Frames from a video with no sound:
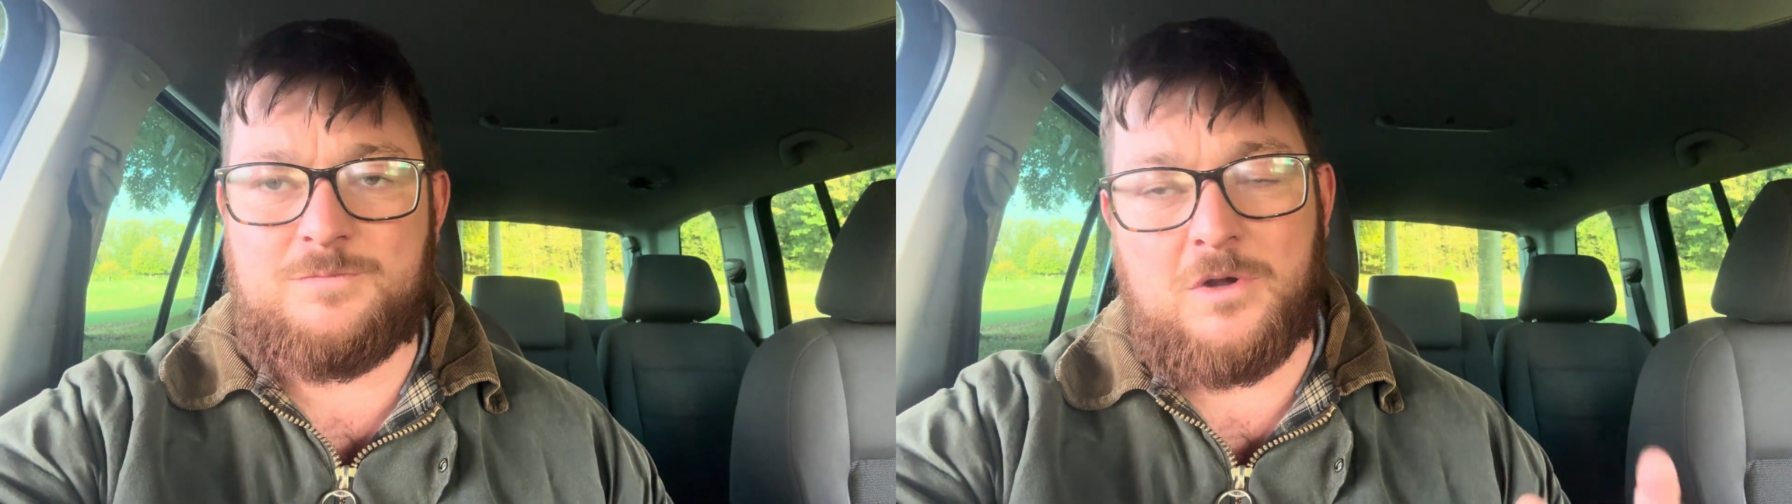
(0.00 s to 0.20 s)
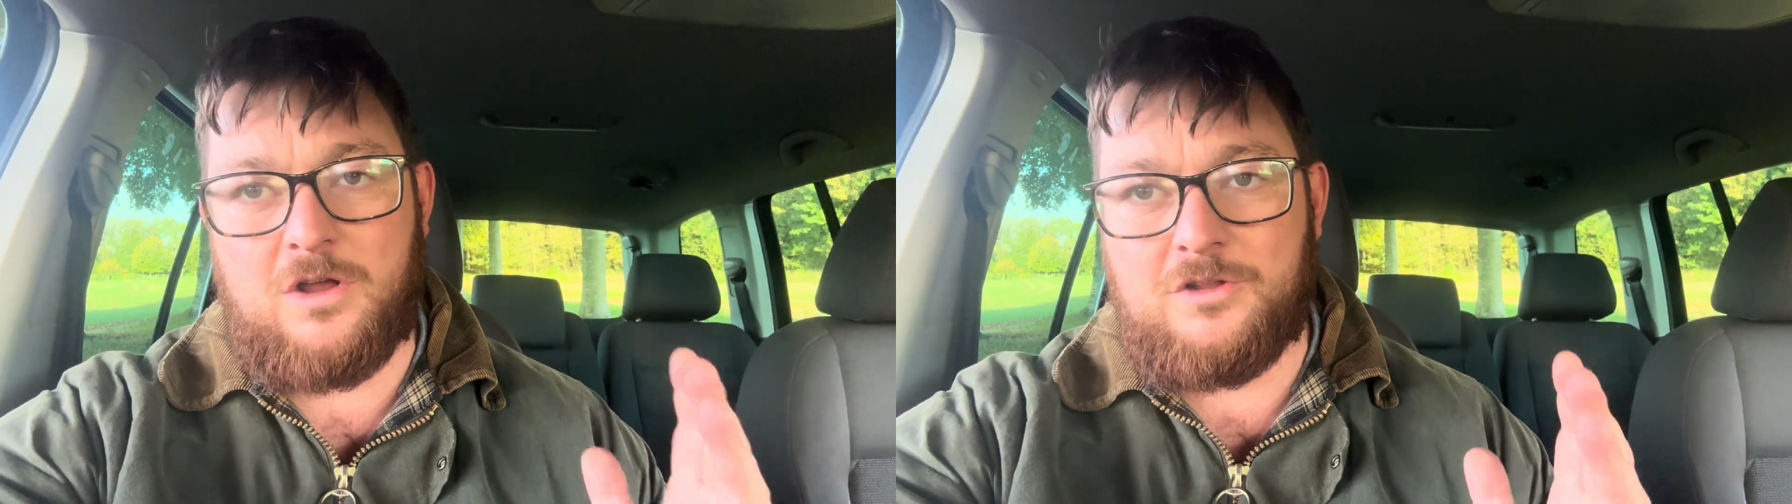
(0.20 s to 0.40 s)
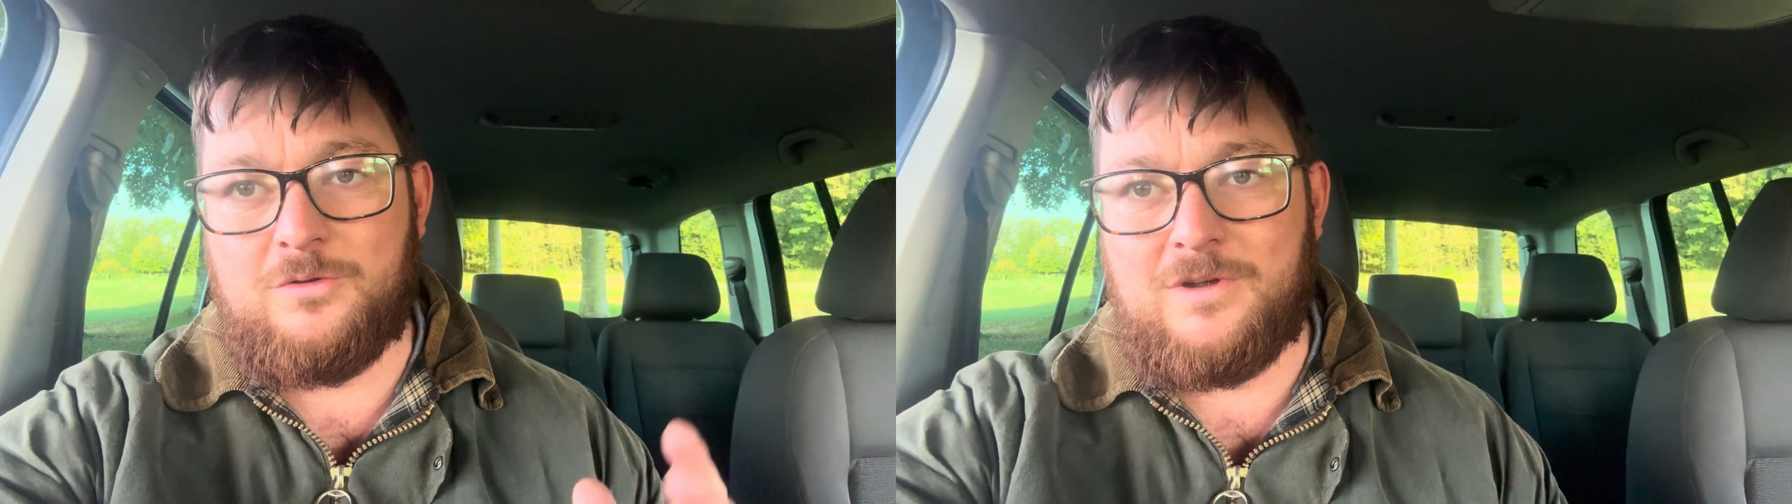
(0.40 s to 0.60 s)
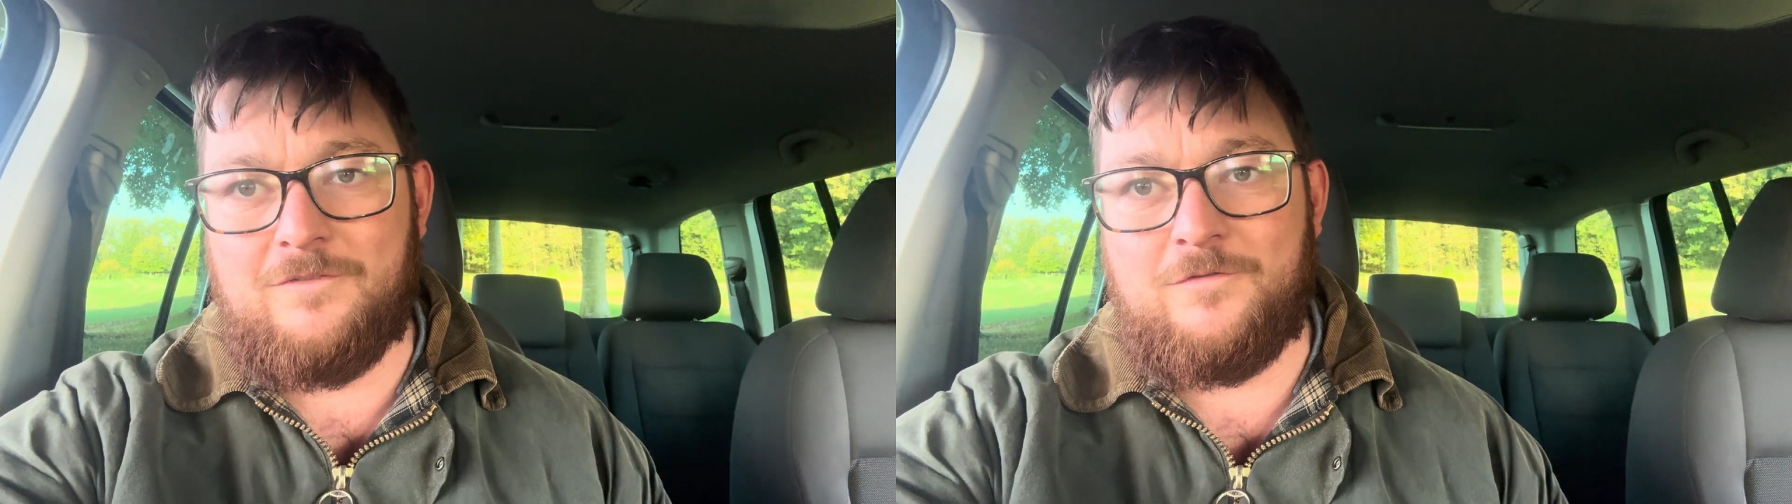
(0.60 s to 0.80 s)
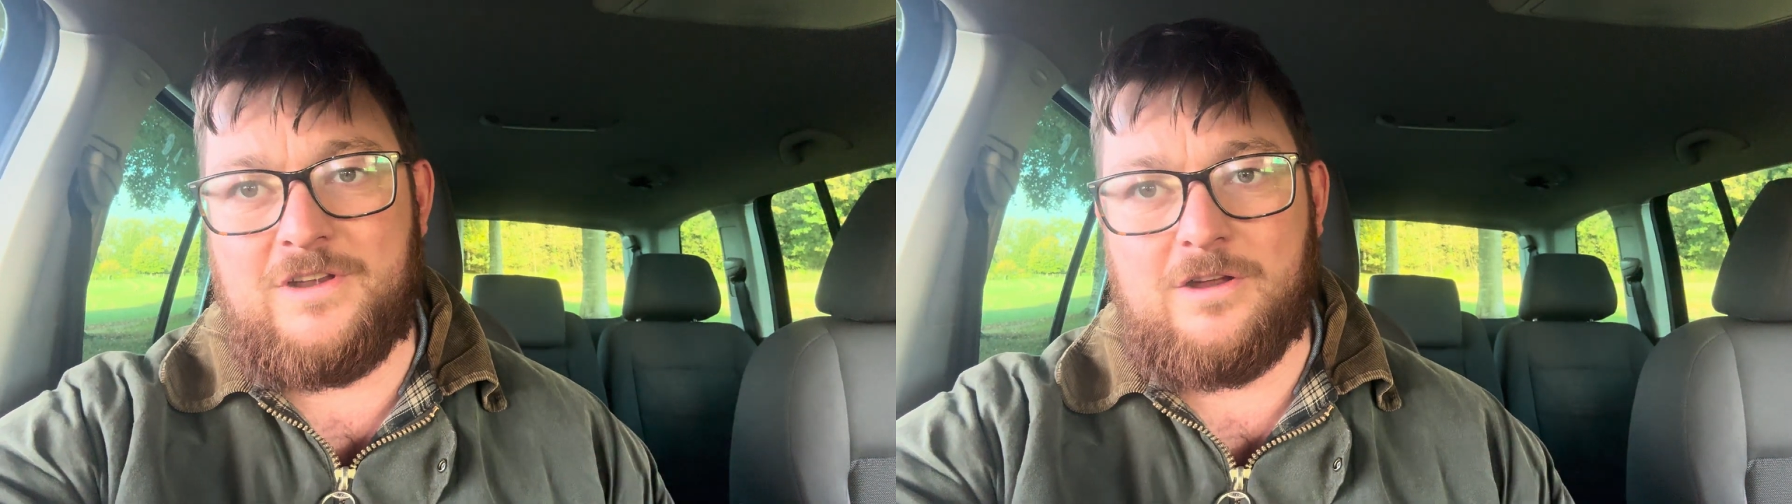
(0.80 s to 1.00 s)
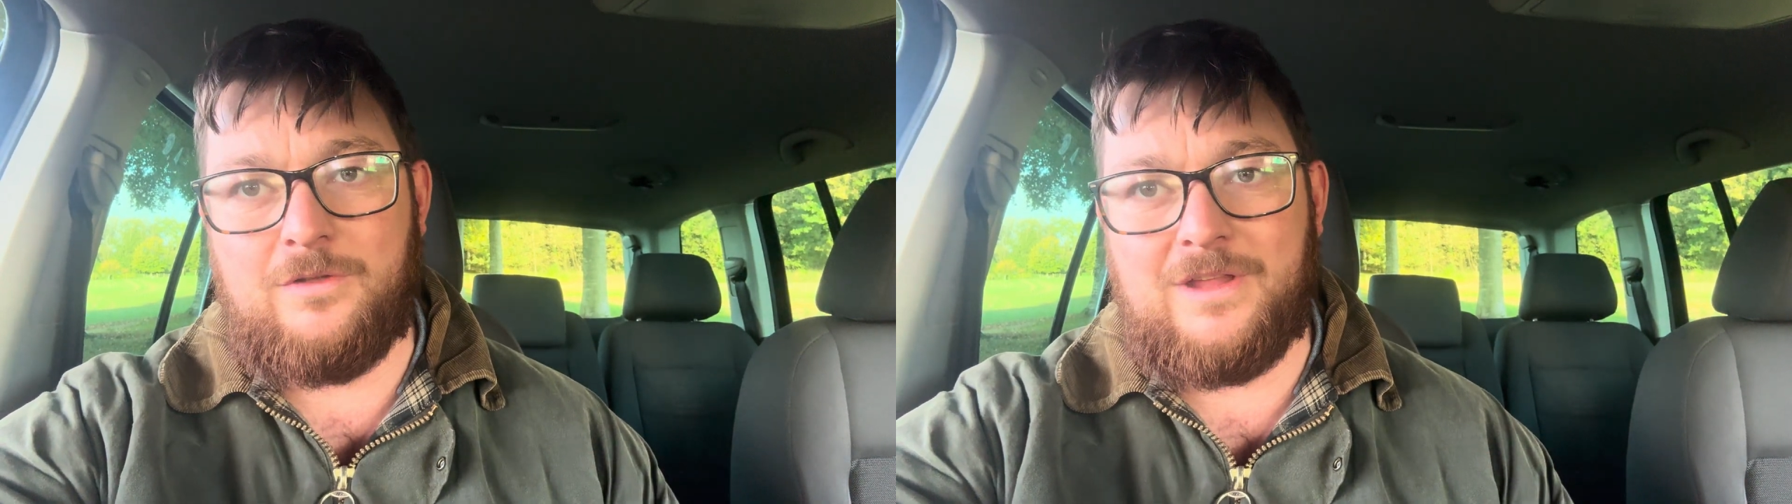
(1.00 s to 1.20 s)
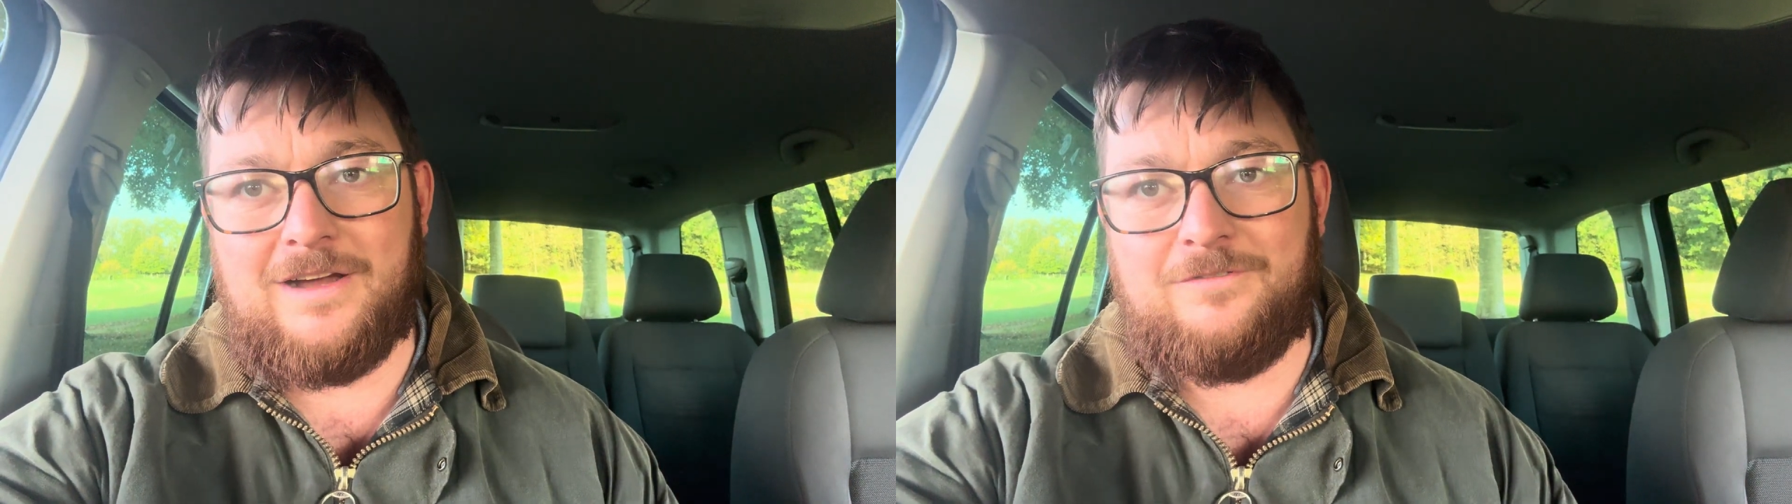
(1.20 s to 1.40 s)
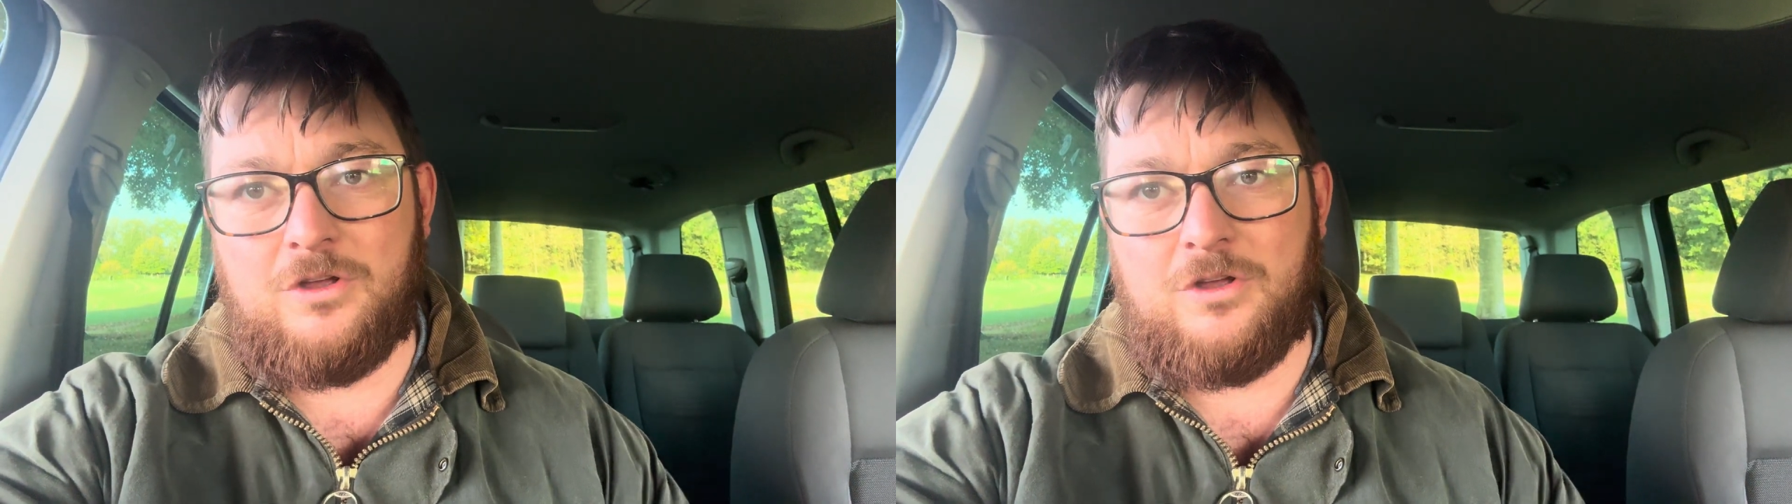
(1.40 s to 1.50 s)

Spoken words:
but I'll do another video on that